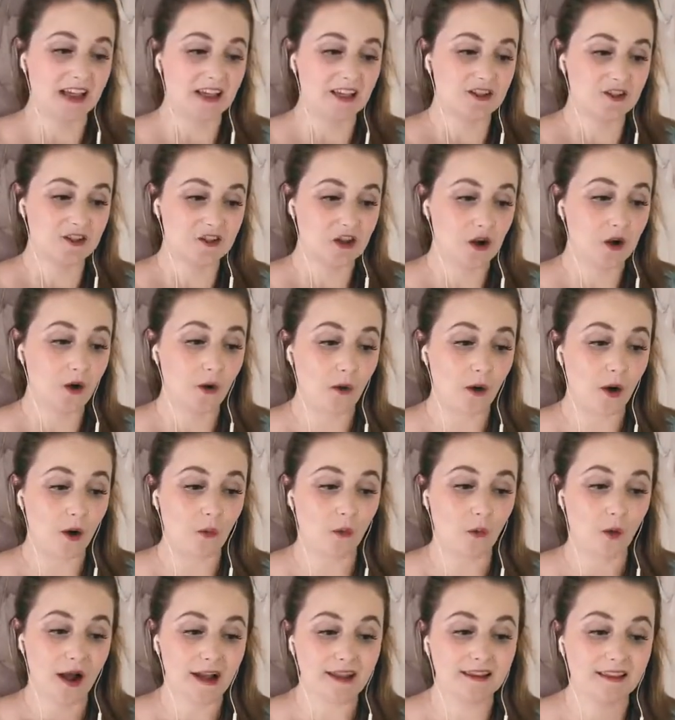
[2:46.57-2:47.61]
So
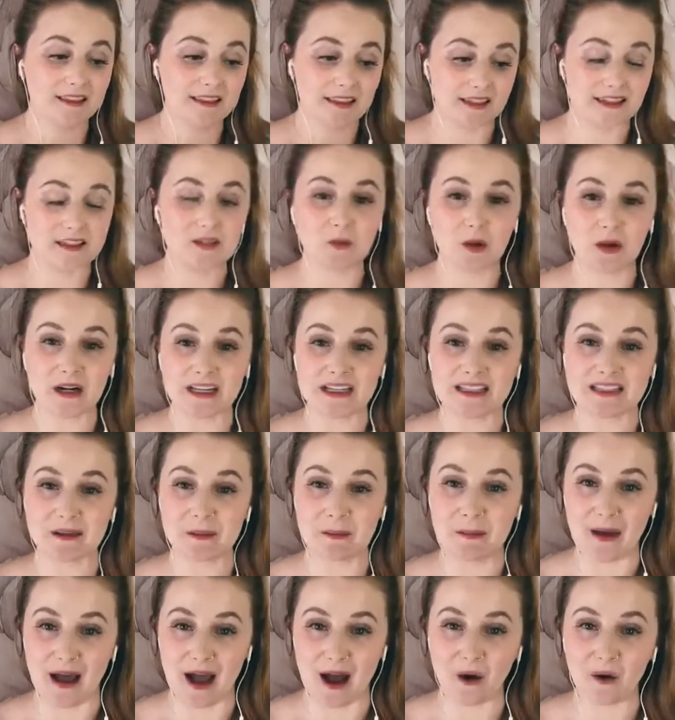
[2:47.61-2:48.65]
what this one is
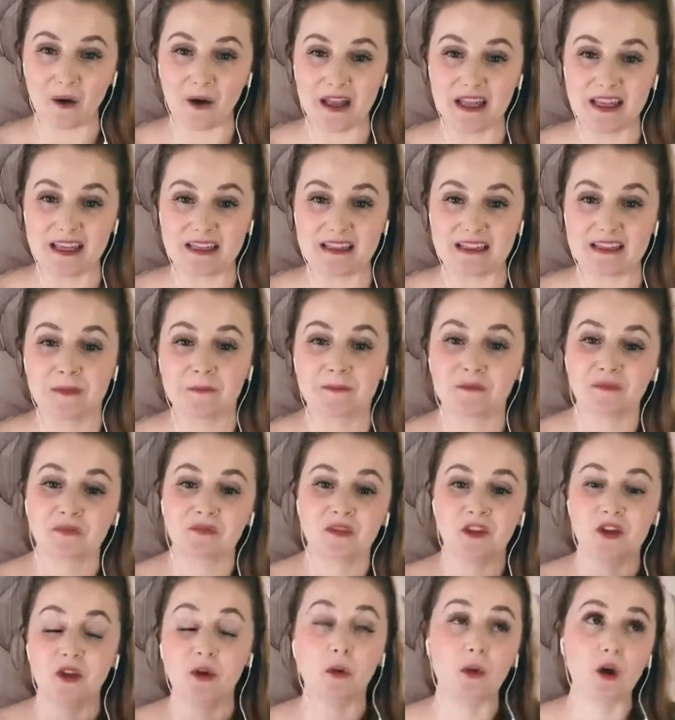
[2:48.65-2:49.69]
about is,
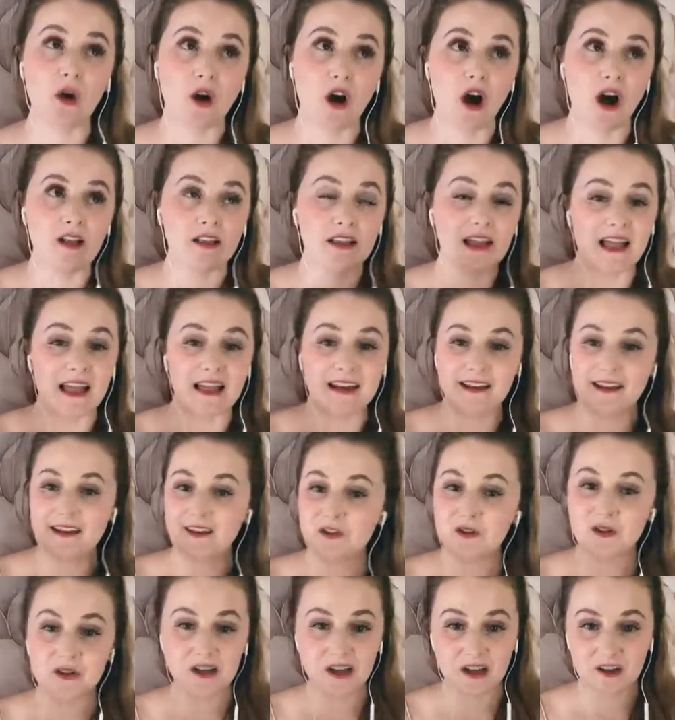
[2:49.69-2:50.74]
you could call it an
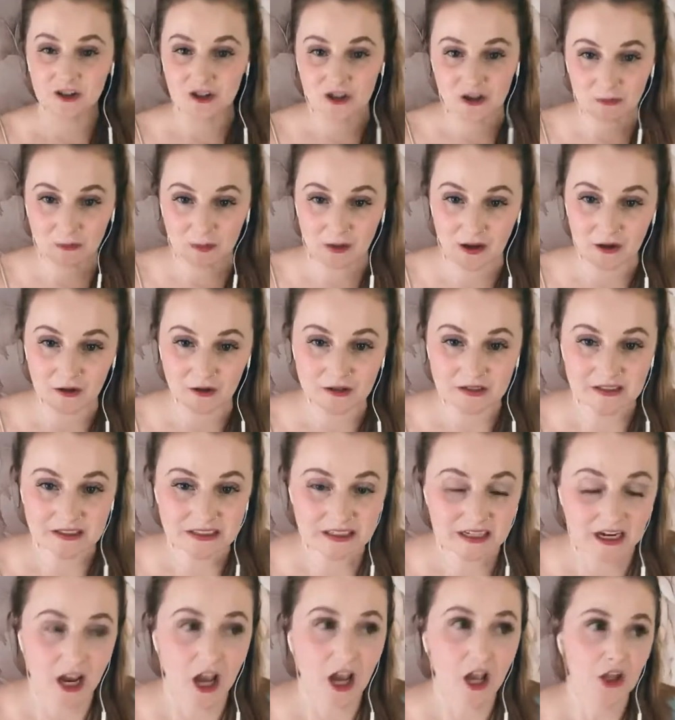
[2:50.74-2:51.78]
introduction
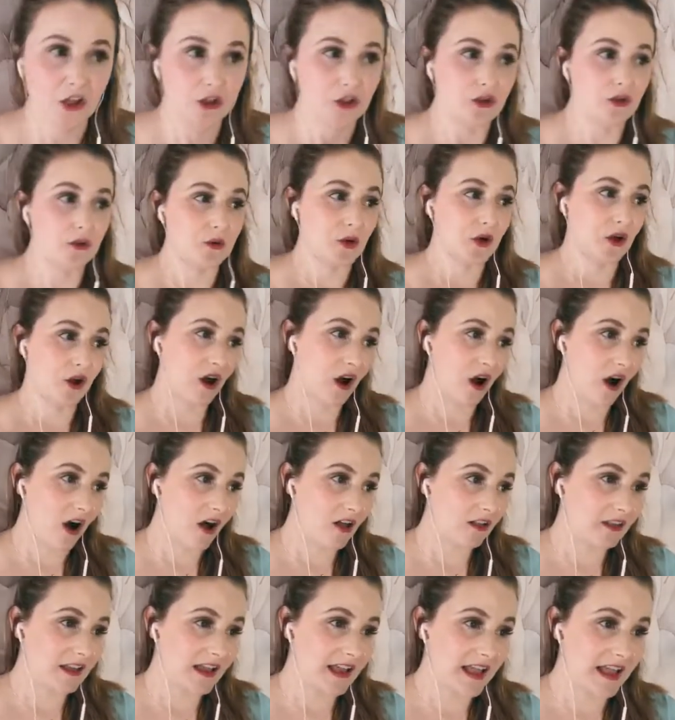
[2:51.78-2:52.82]
post, you could
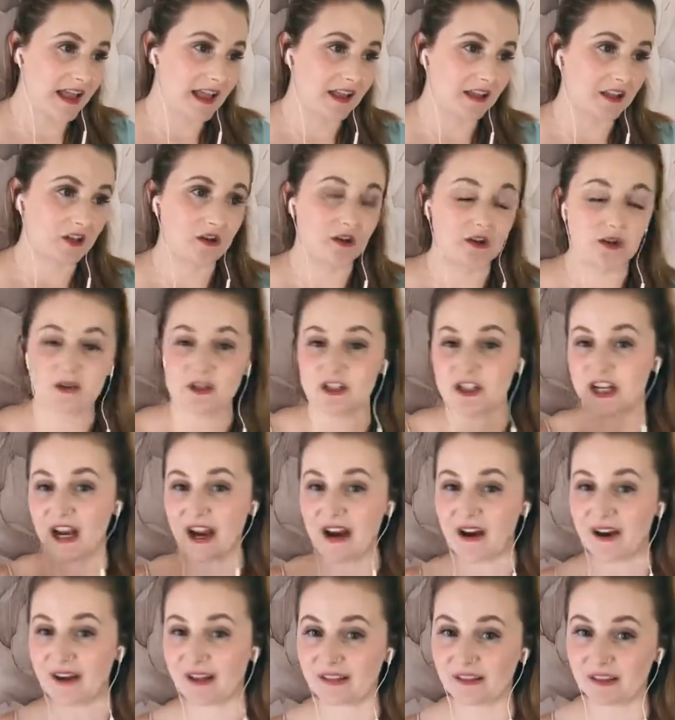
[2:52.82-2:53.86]
call it,
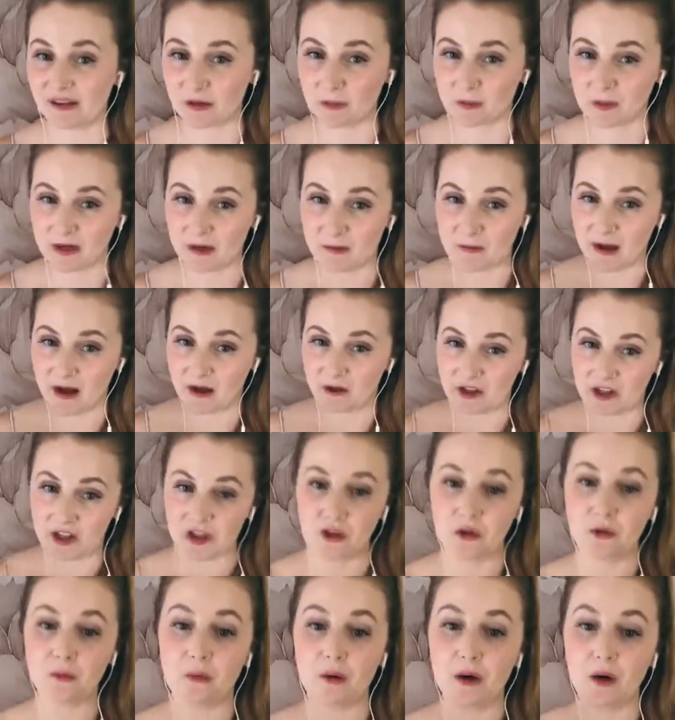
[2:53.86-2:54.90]
sharing a little bit about
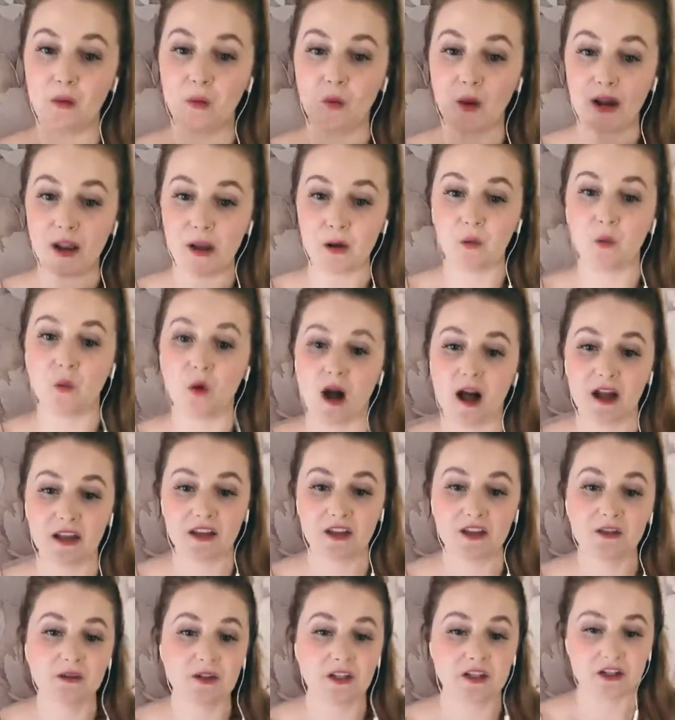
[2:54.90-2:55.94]
you, but what I
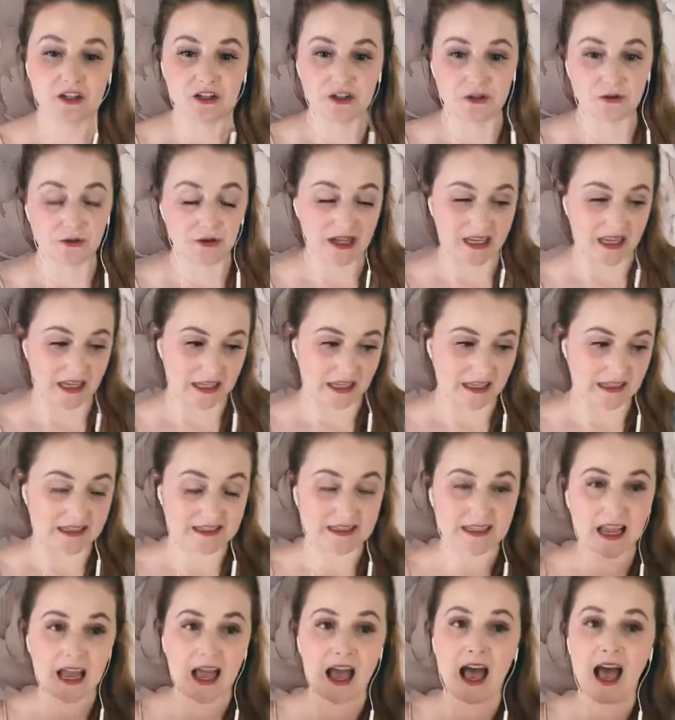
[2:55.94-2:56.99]
want you to do
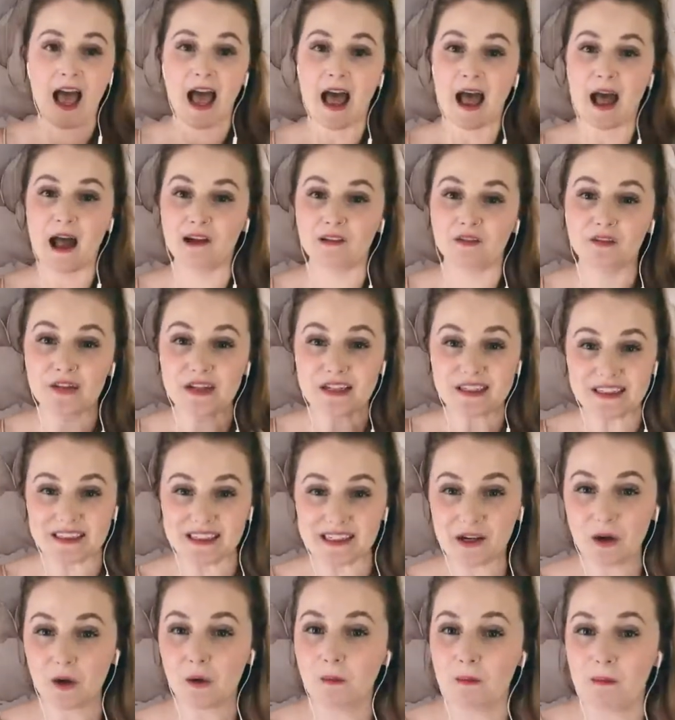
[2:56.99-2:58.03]
is every
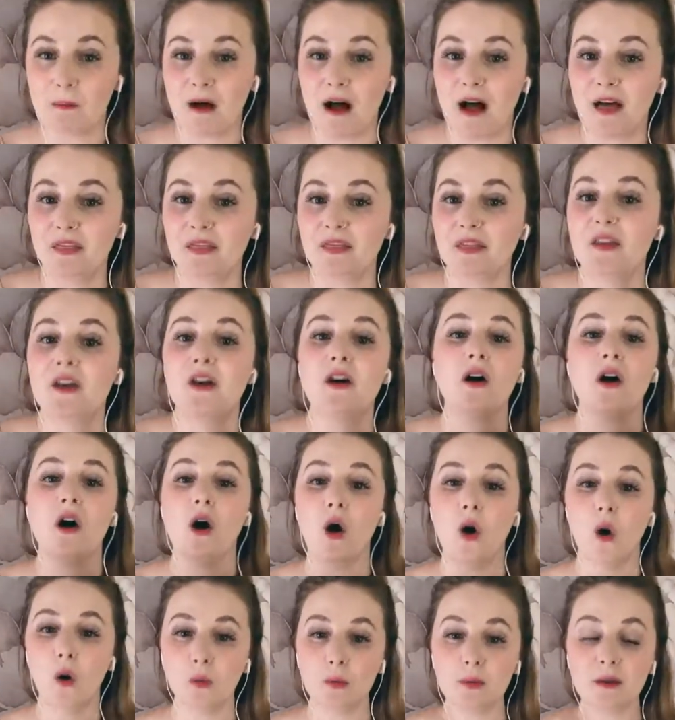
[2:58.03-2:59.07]
single month,
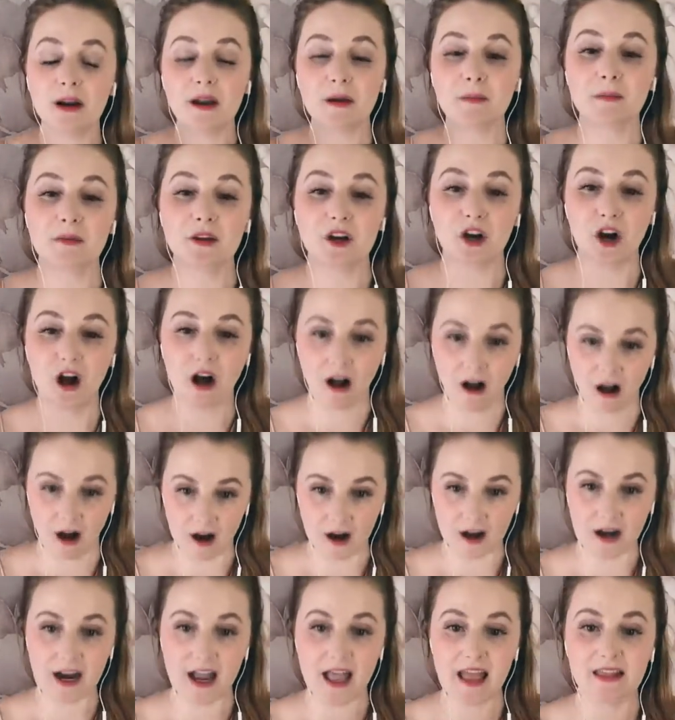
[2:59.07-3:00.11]
open up your
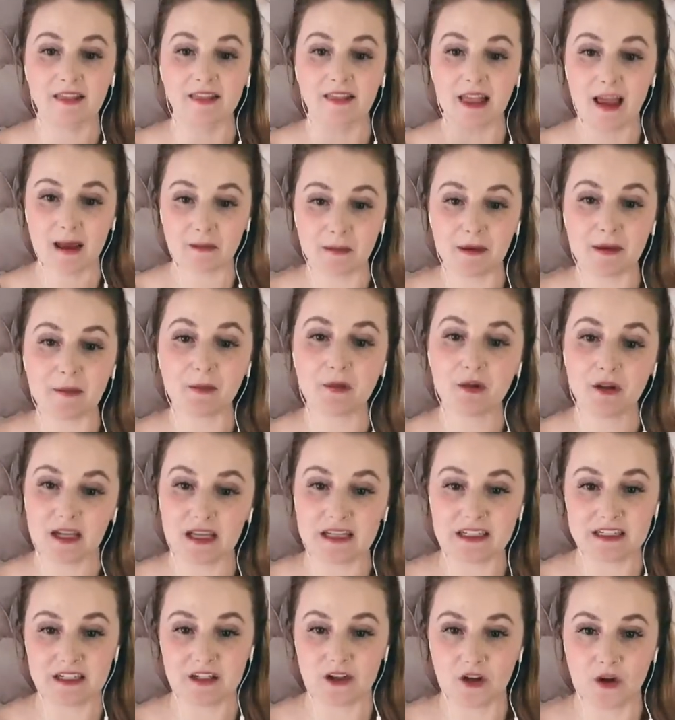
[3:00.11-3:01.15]
heart and let people
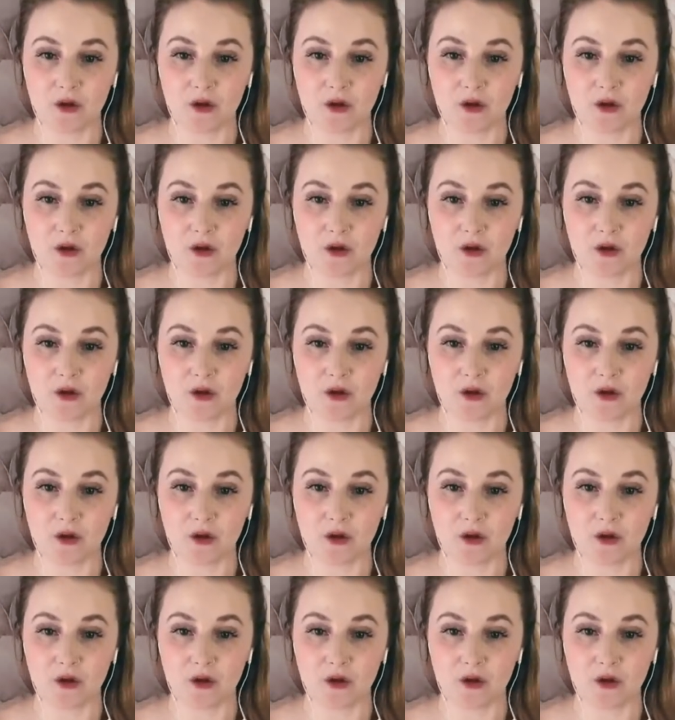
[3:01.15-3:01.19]
get to